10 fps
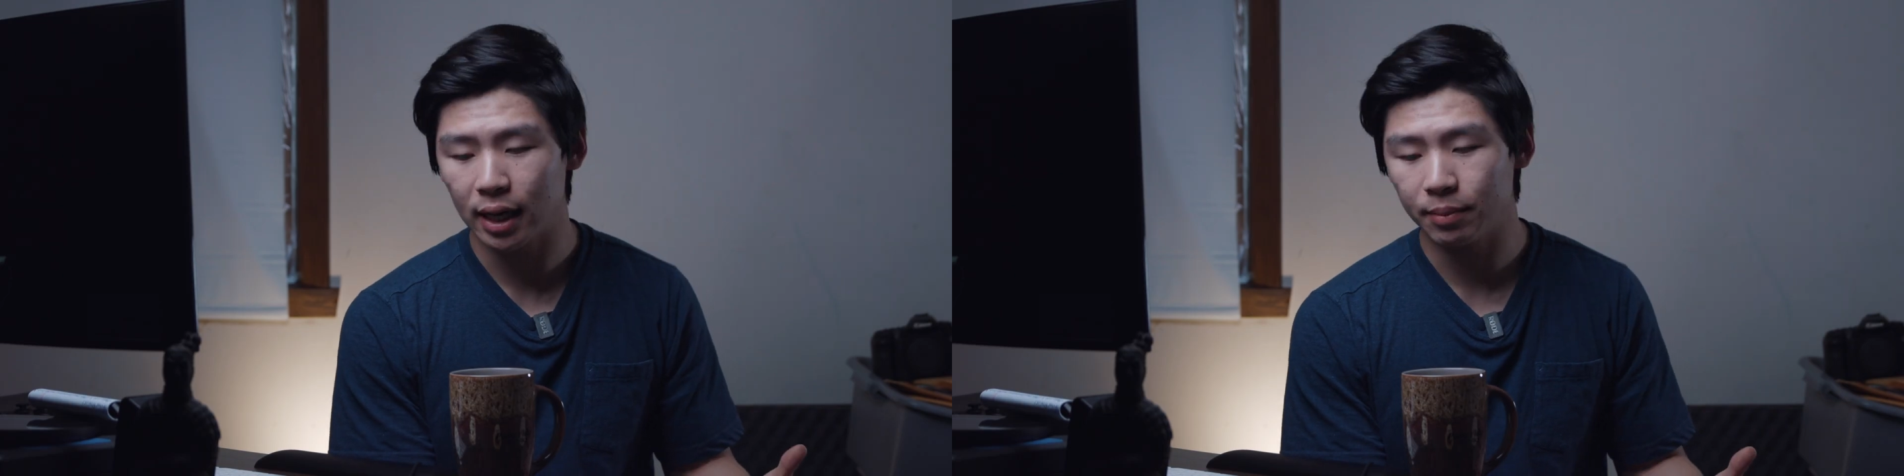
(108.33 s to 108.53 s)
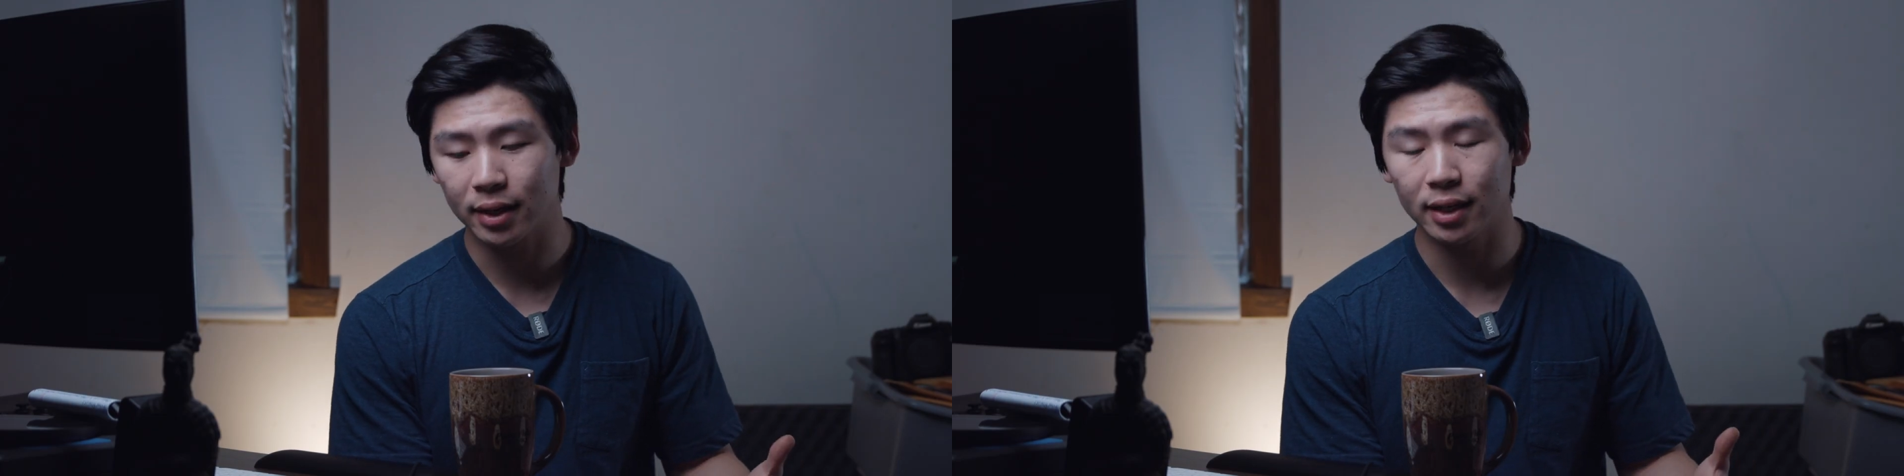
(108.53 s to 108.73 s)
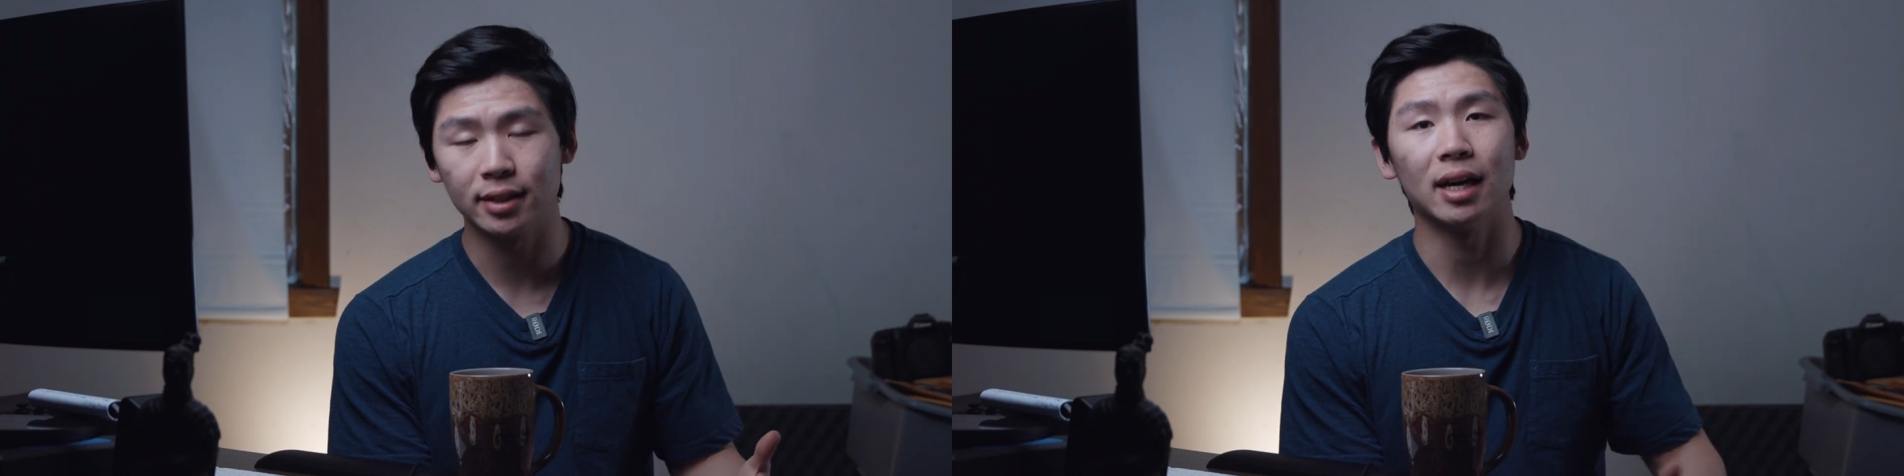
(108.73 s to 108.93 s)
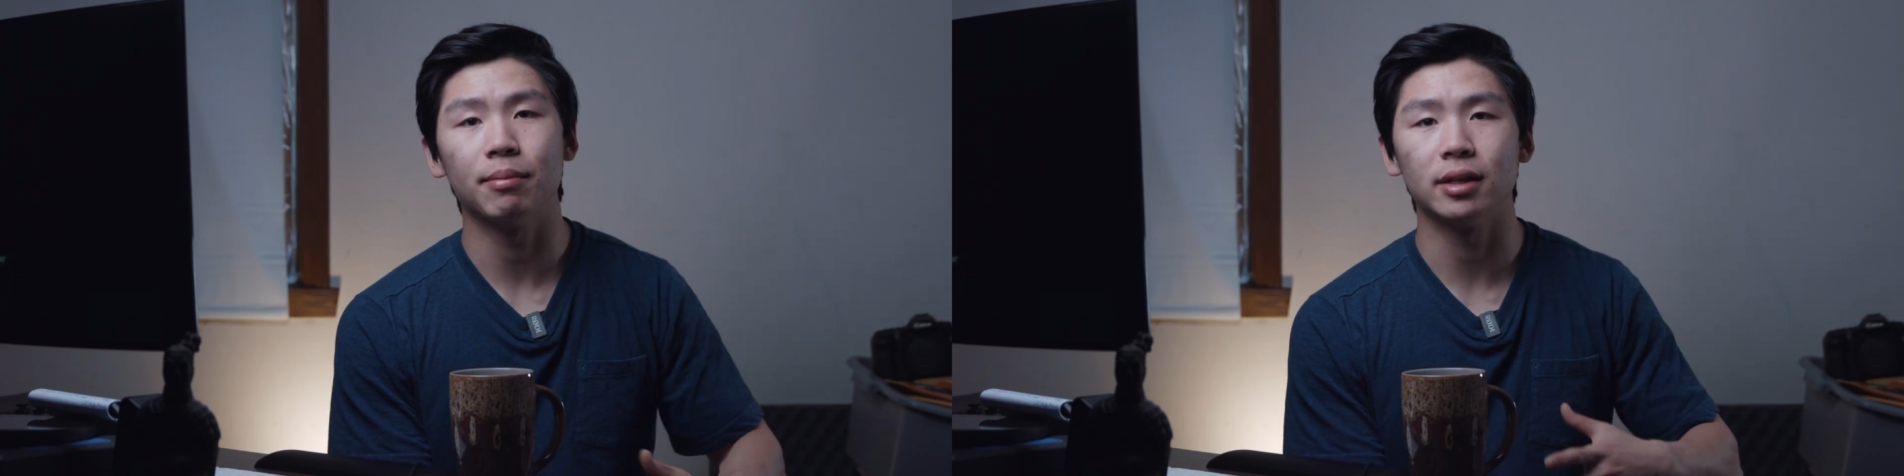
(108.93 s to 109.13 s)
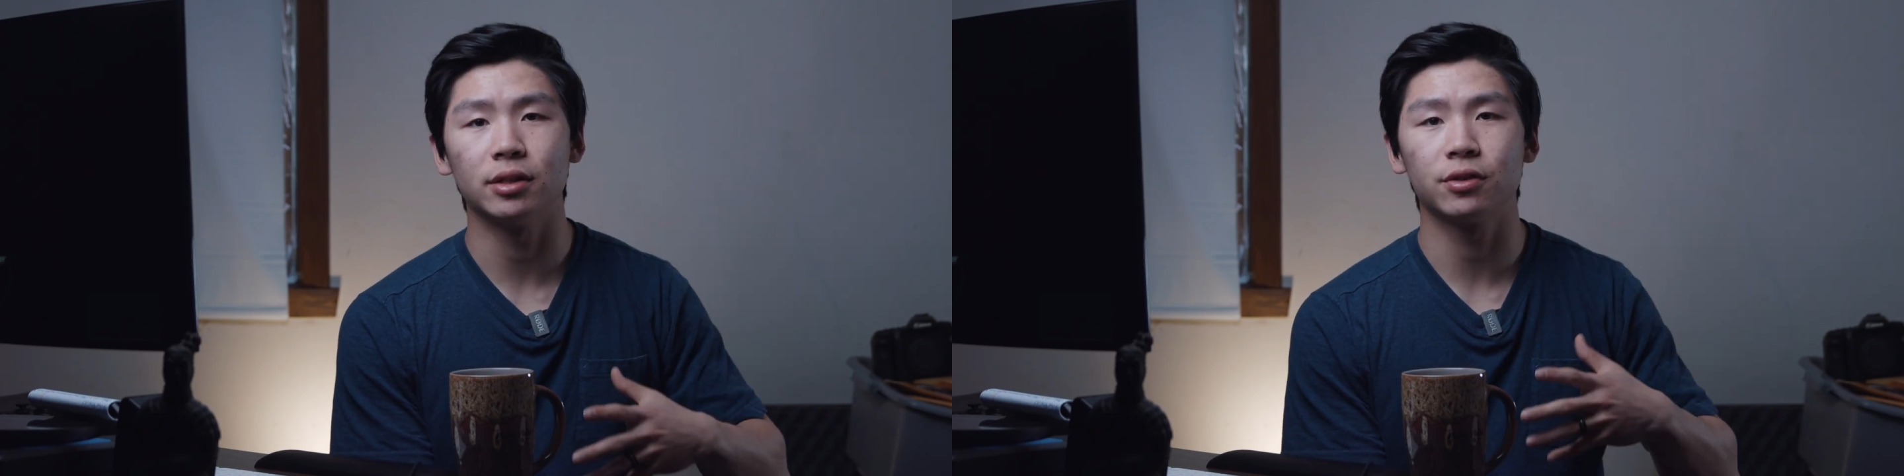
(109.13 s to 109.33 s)
because that
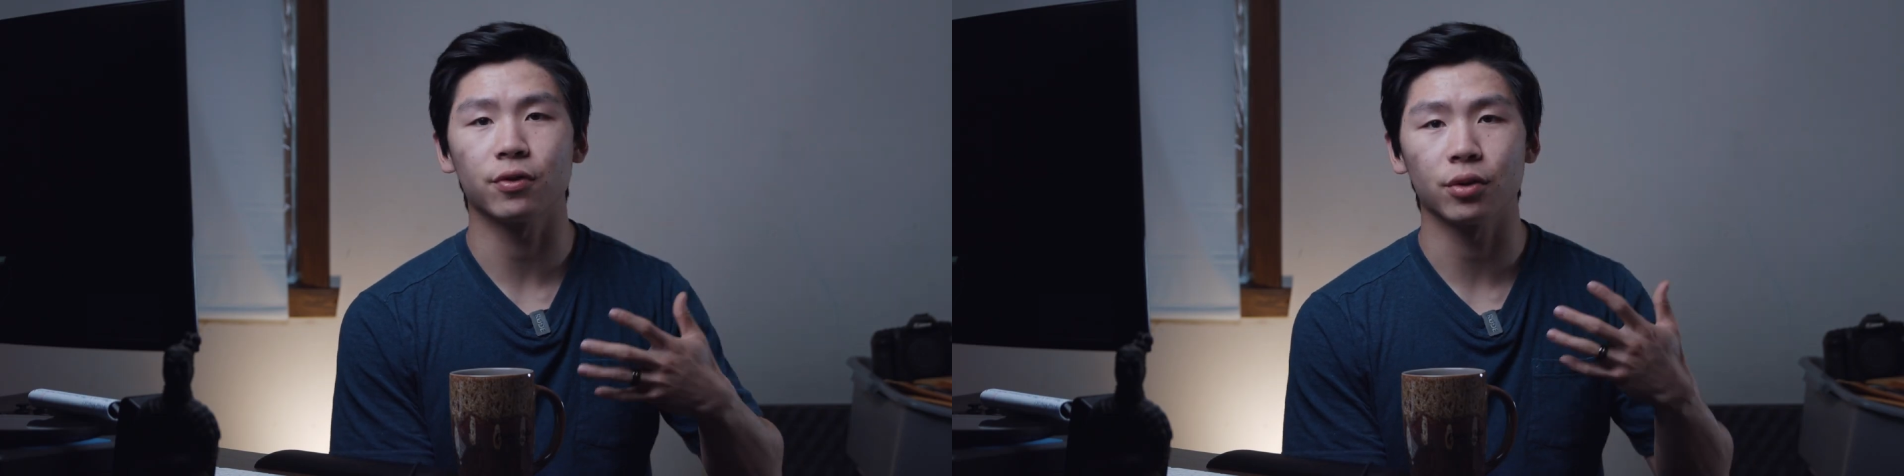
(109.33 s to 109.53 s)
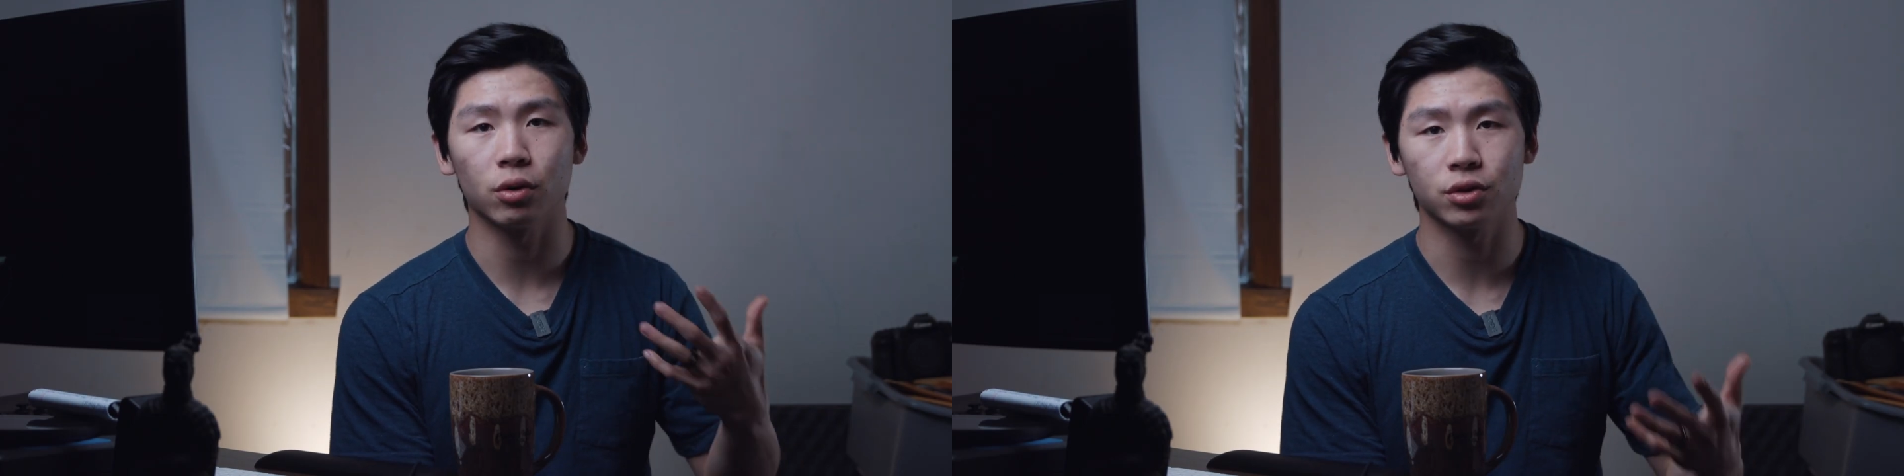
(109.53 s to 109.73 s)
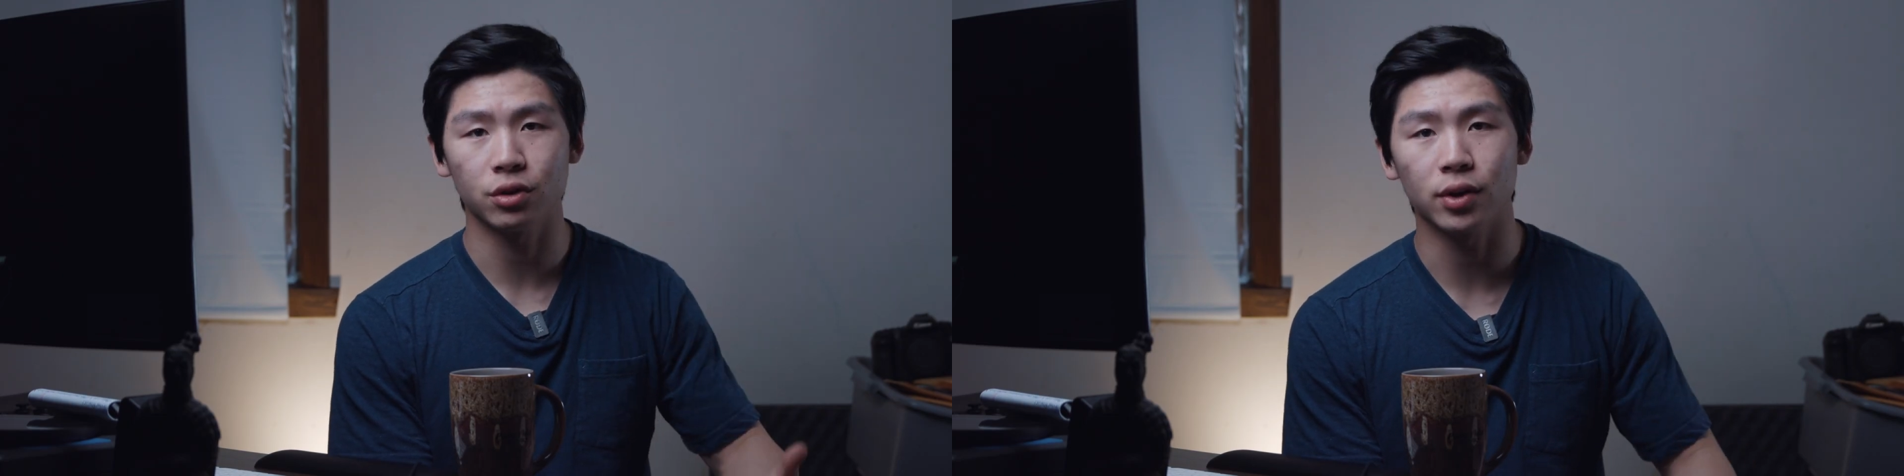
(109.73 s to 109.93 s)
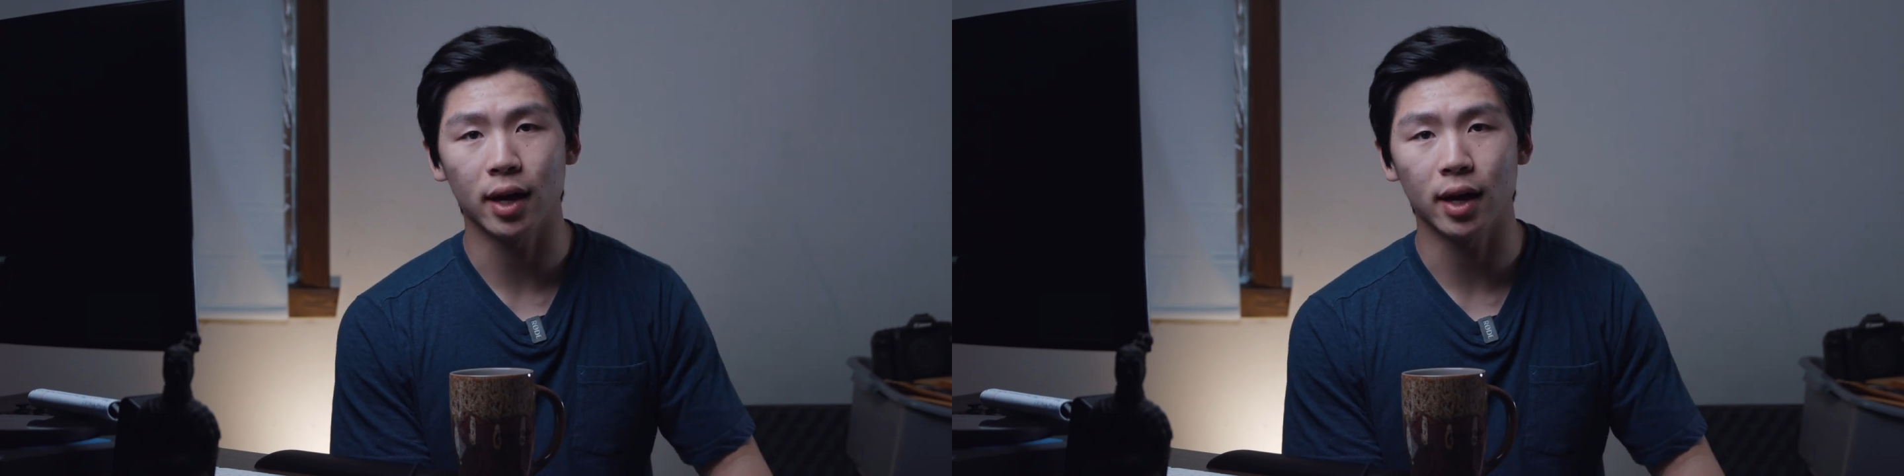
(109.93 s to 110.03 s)
means for those of you